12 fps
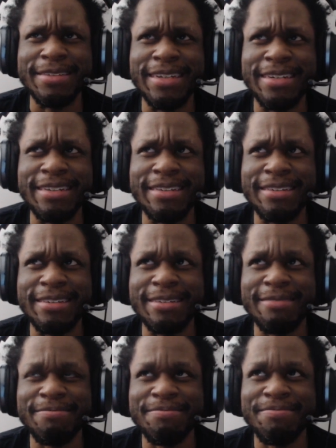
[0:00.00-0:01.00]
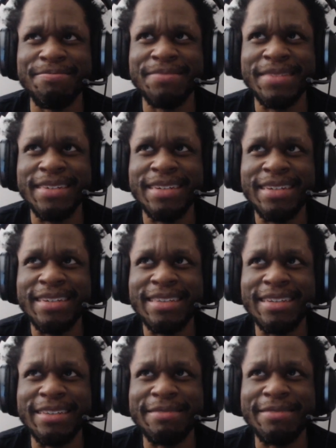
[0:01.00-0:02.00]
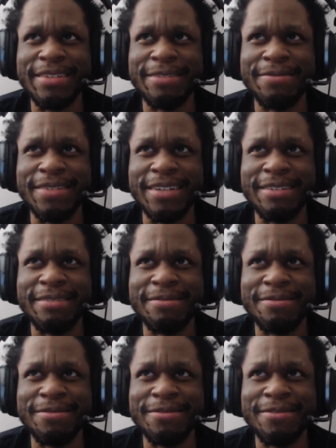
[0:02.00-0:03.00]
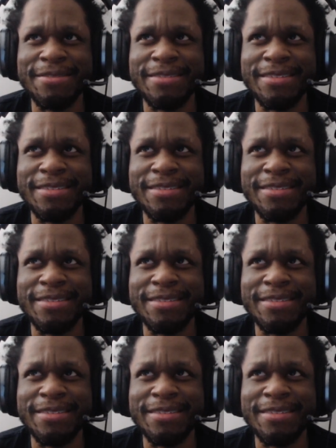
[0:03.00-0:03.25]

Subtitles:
80, level 85.